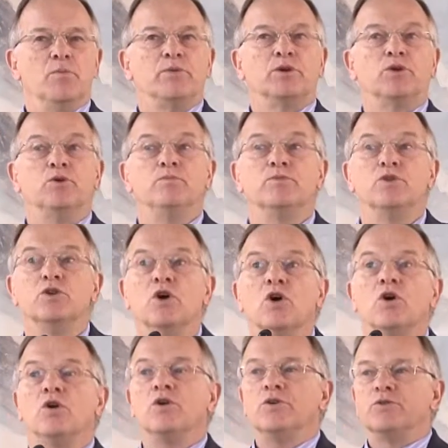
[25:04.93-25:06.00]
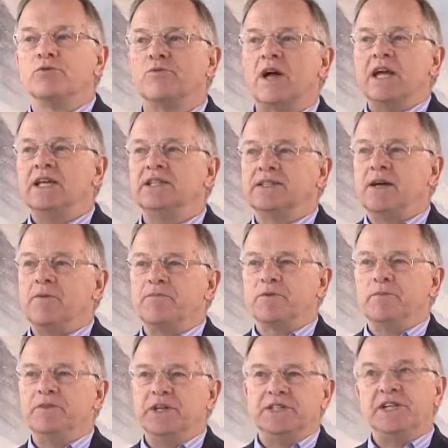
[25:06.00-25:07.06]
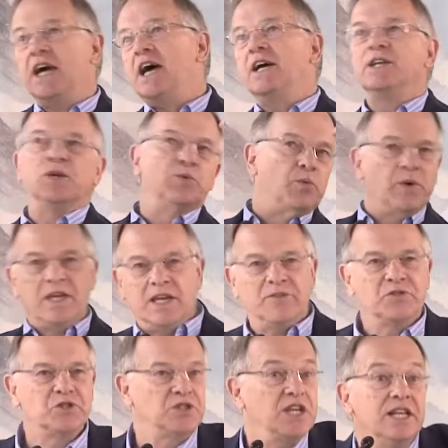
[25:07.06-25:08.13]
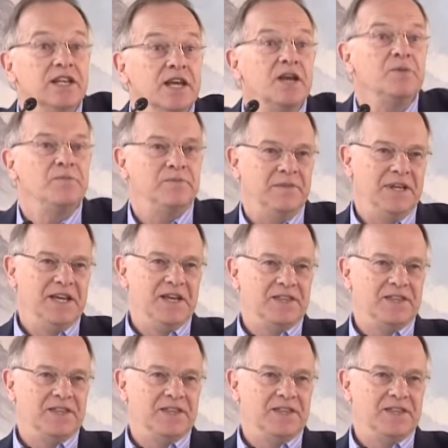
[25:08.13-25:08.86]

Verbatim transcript: but whom God raised up from the dead, and we have seen him,